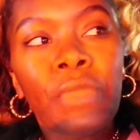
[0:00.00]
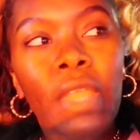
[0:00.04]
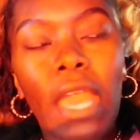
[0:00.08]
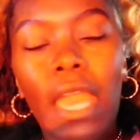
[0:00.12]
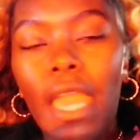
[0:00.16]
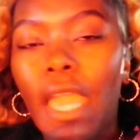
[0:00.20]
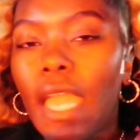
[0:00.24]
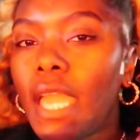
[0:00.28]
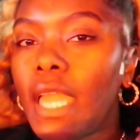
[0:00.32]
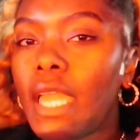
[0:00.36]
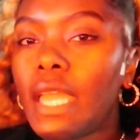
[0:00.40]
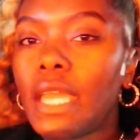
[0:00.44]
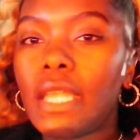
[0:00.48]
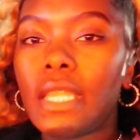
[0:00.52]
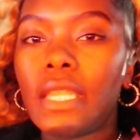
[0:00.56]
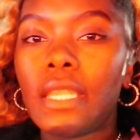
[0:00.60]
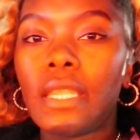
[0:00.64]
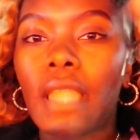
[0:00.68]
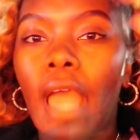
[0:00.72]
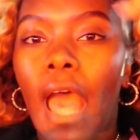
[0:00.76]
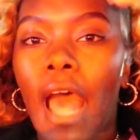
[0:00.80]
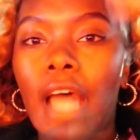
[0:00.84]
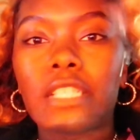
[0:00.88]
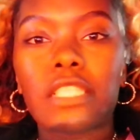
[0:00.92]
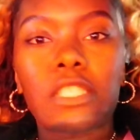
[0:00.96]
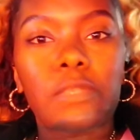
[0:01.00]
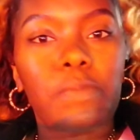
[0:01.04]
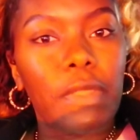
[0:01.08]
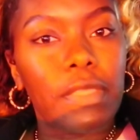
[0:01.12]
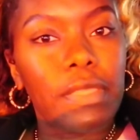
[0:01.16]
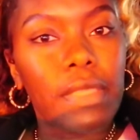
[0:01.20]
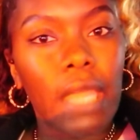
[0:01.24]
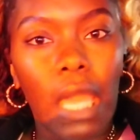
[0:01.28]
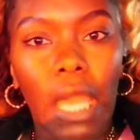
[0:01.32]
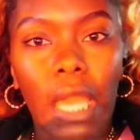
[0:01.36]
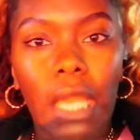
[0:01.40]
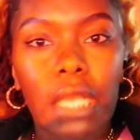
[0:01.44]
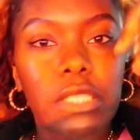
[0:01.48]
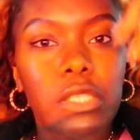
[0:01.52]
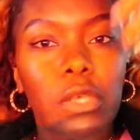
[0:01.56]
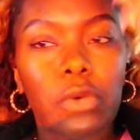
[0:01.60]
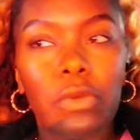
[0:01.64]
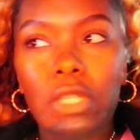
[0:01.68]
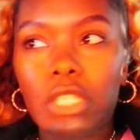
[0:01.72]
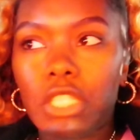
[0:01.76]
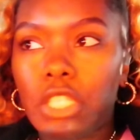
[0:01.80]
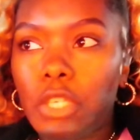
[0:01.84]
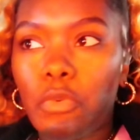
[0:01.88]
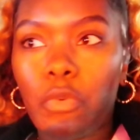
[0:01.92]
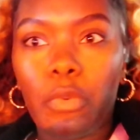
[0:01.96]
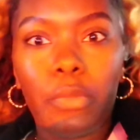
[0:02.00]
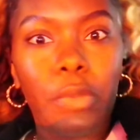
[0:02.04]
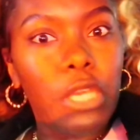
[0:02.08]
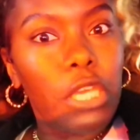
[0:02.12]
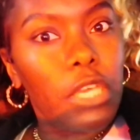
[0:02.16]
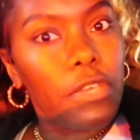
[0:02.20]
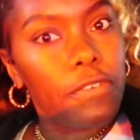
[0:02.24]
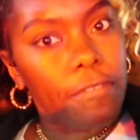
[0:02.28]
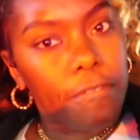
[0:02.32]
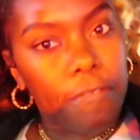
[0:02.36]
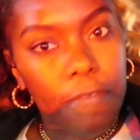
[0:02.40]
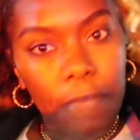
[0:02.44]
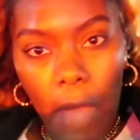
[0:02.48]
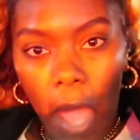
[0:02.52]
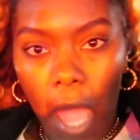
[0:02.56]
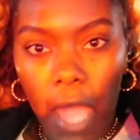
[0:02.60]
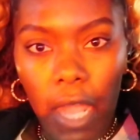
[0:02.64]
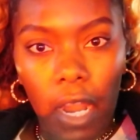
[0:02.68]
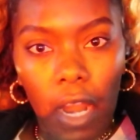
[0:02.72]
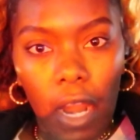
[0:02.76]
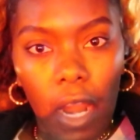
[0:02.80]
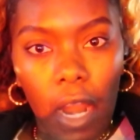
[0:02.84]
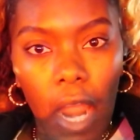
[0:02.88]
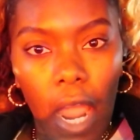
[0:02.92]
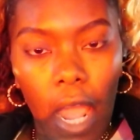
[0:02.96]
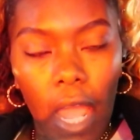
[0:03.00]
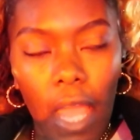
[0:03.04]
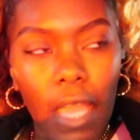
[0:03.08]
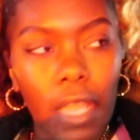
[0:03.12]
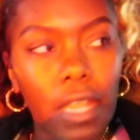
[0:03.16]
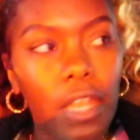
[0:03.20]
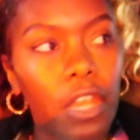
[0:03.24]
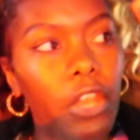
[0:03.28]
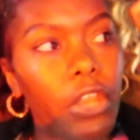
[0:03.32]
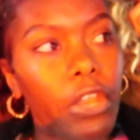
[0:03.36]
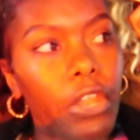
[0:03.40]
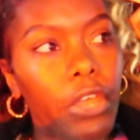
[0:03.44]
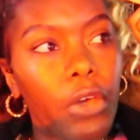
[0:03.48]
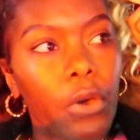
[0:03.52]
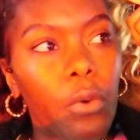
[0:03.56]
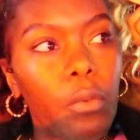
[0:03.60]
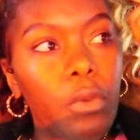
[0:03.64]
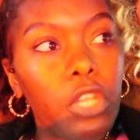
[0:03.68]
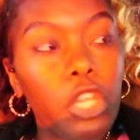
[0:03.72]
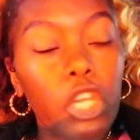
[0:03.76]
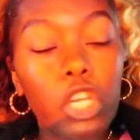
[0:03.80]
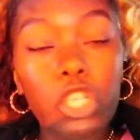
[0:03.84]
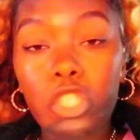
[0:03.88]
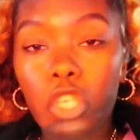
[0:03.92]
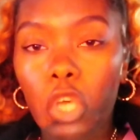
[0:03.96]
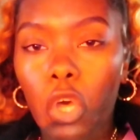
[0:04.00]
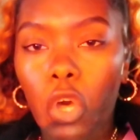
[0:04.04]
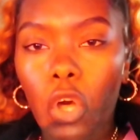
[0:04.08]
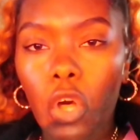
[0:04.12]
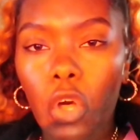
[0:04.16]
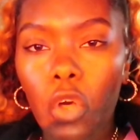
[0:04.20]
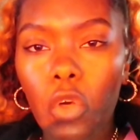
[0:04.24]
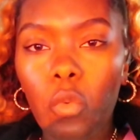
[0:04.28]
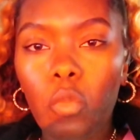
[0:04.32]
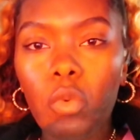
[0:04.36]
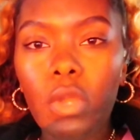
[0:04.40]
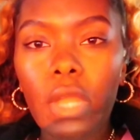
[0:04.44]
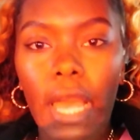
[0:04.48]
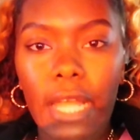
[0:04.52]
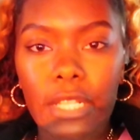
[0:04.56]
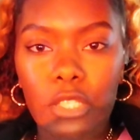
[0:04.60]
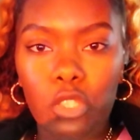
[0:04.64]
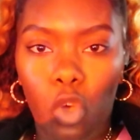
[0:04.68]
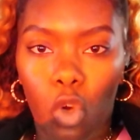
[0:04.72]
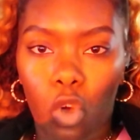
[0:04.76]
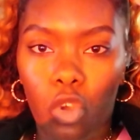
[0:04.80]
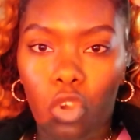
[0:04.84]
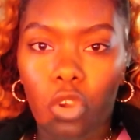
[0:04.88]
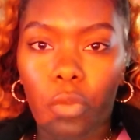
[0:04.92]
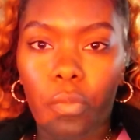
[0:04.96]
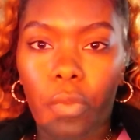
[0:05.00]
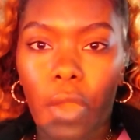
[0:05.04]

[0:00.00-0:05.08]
and i'll just be thick so the shit would be fire right no when you're tall we got tall girl